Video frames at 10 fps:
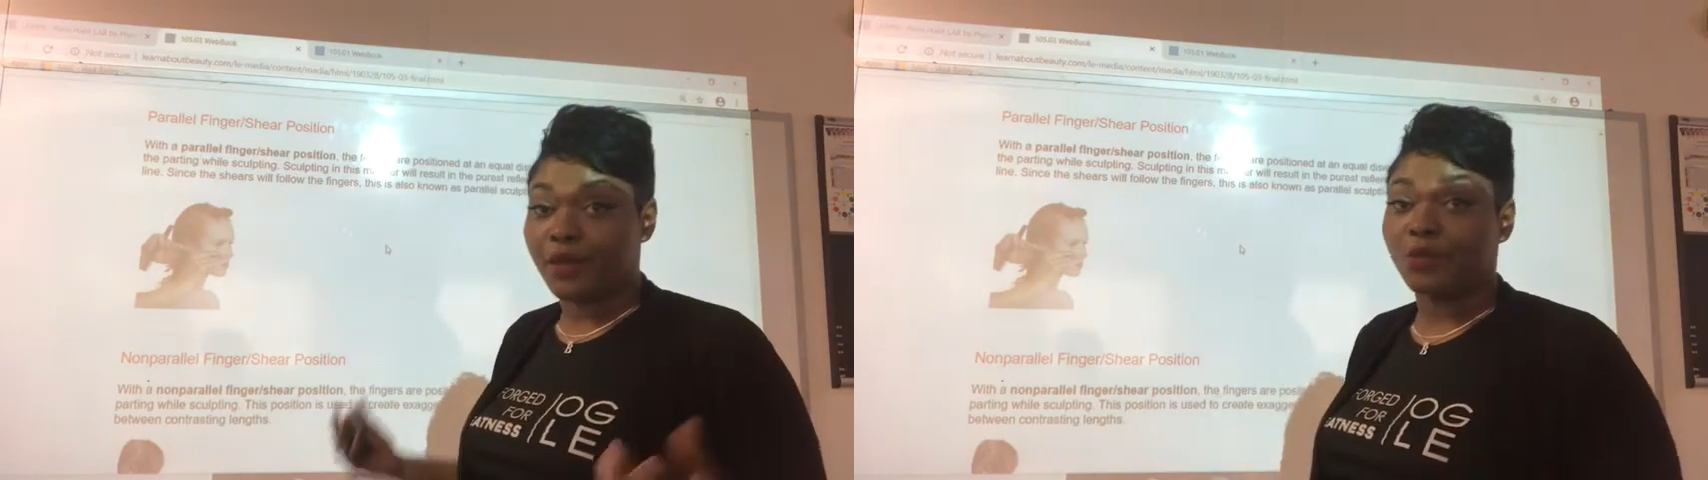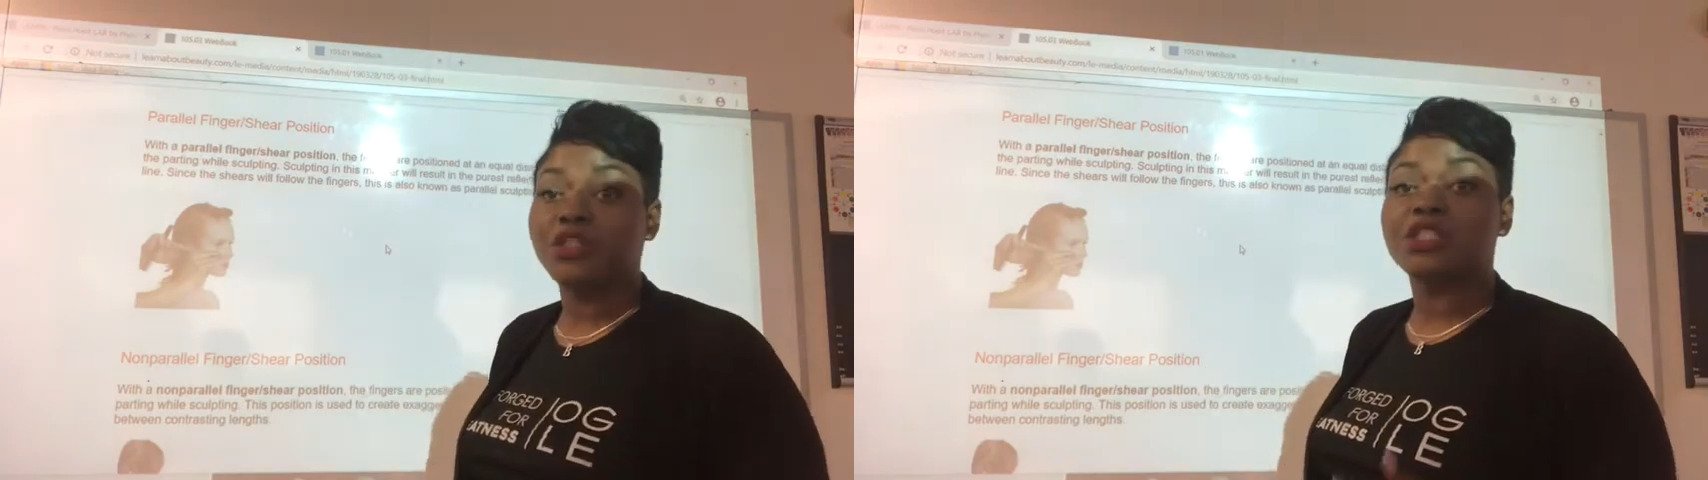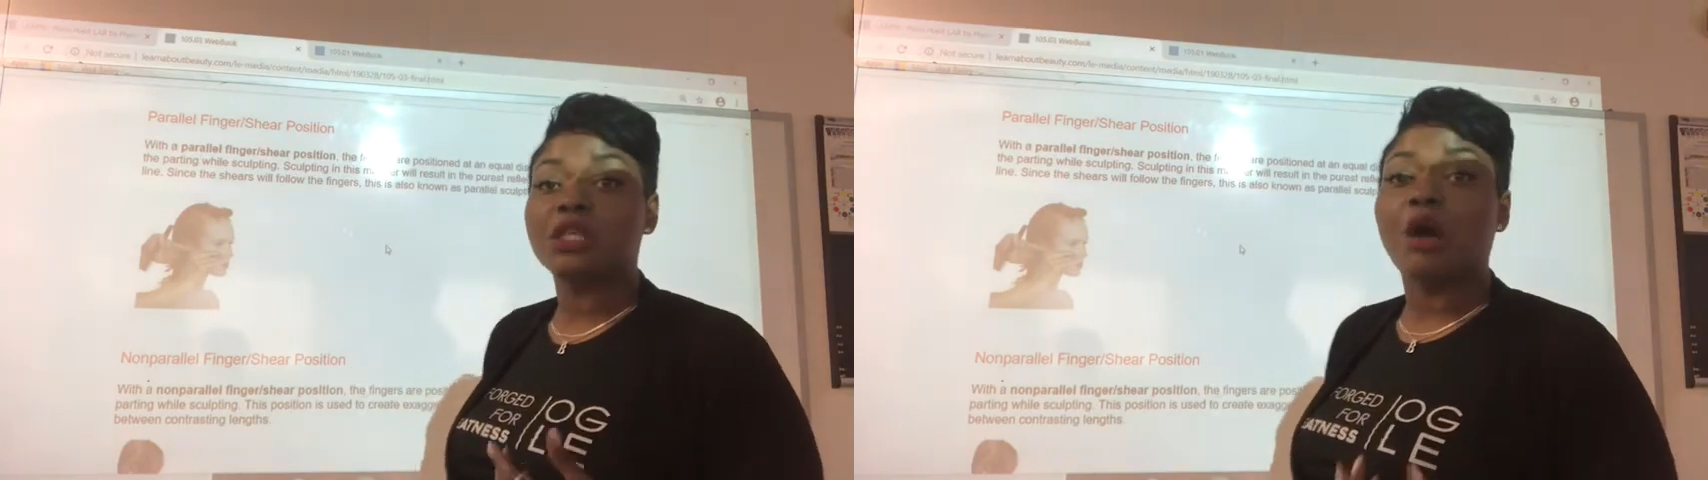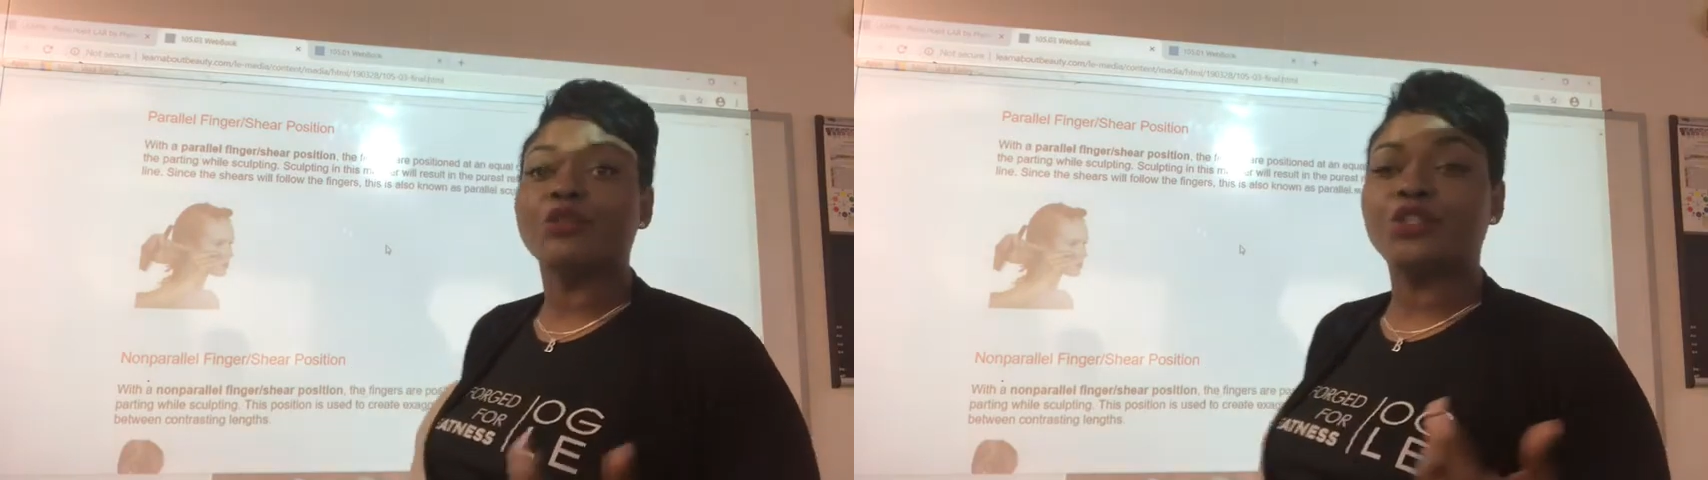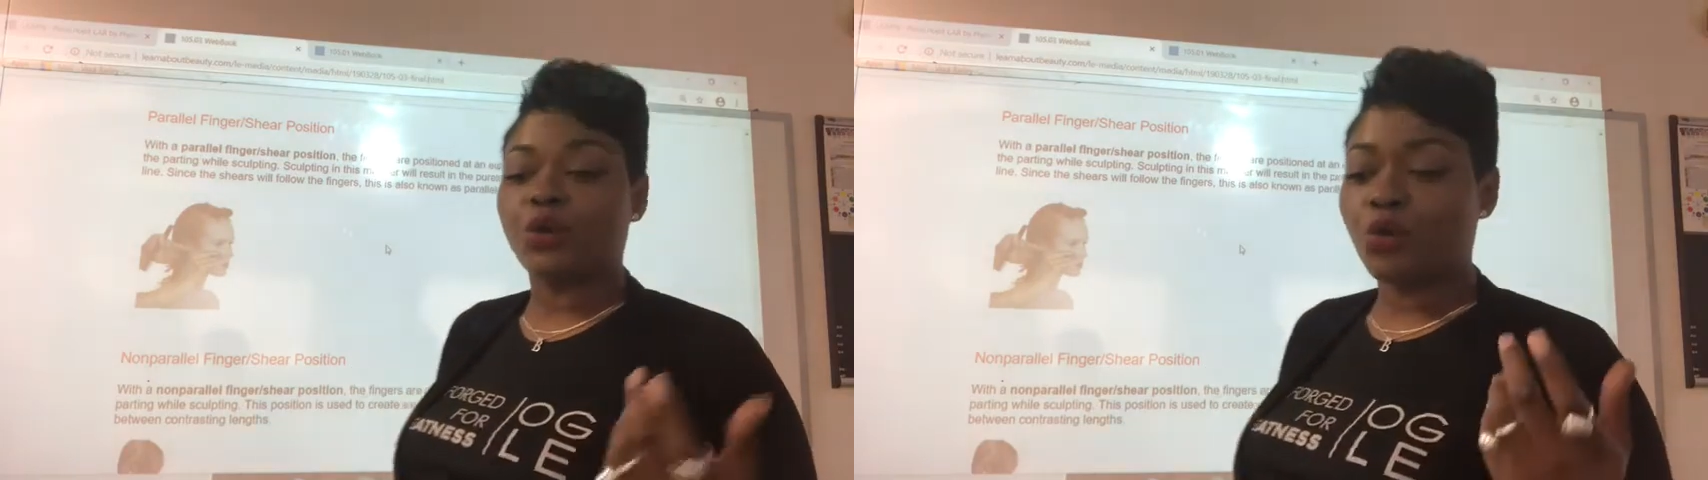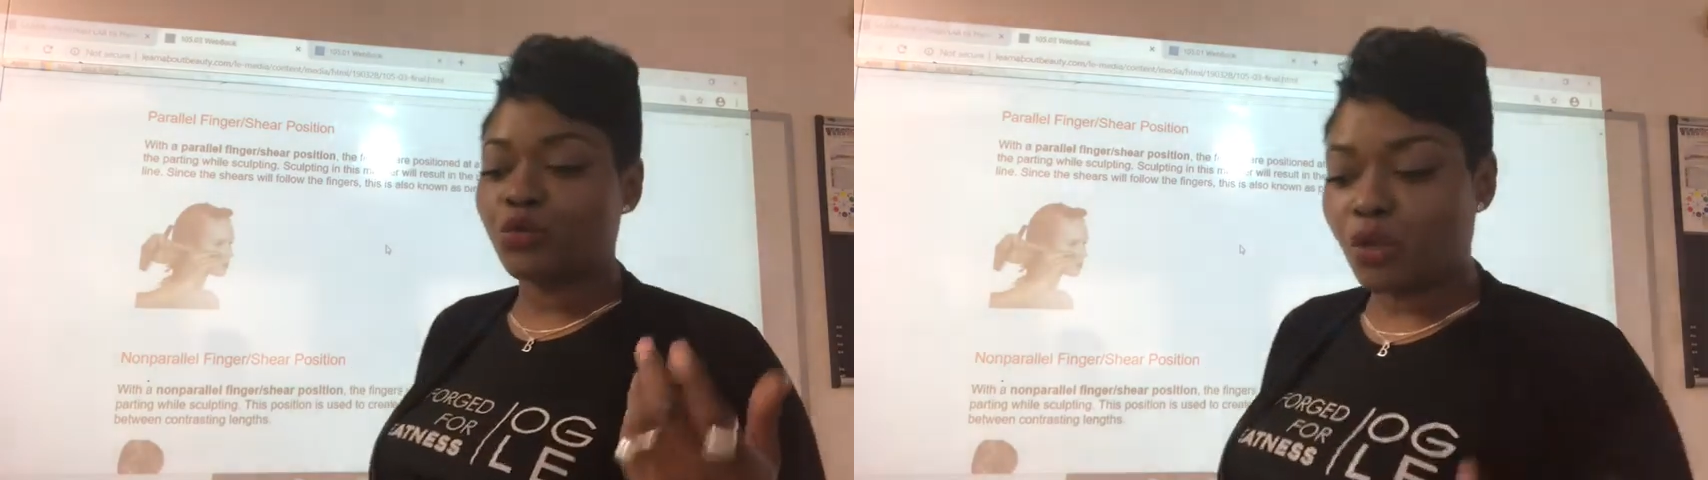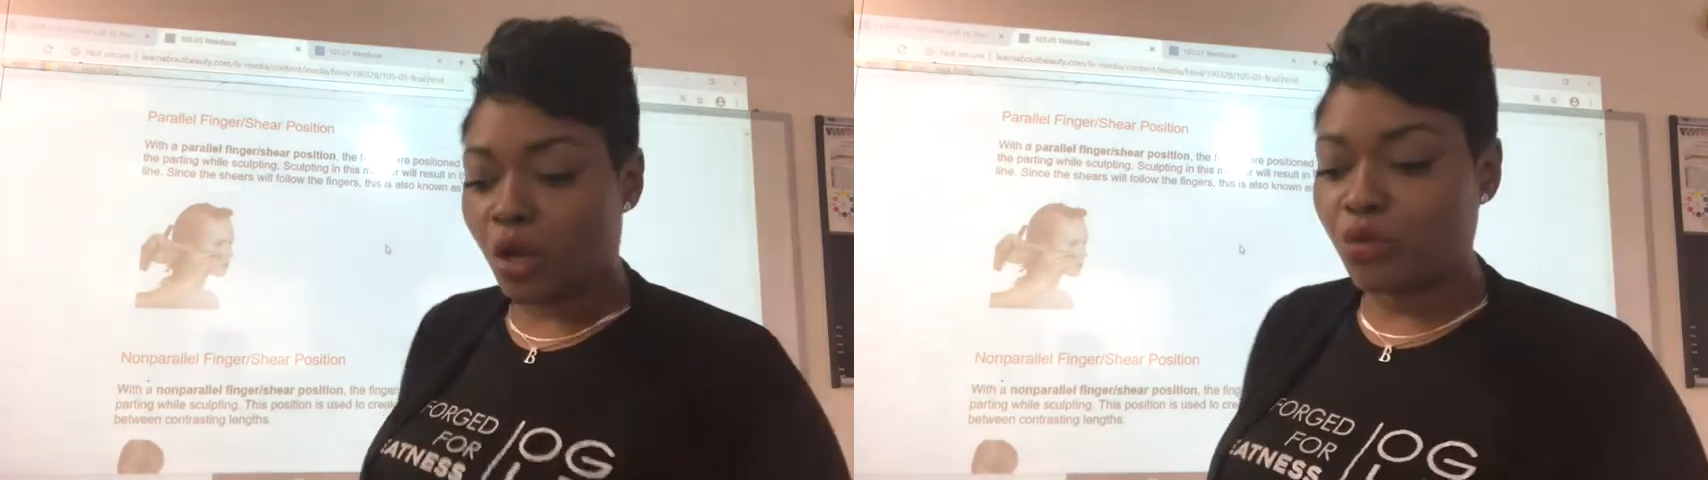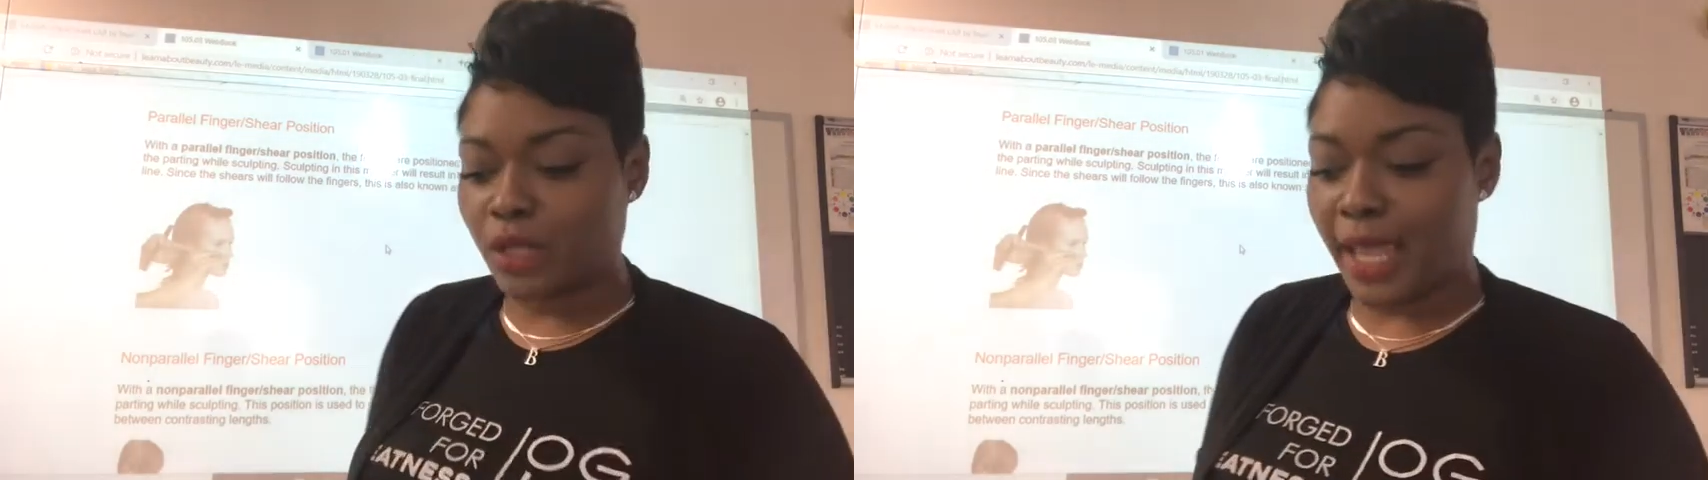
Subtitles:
which is also known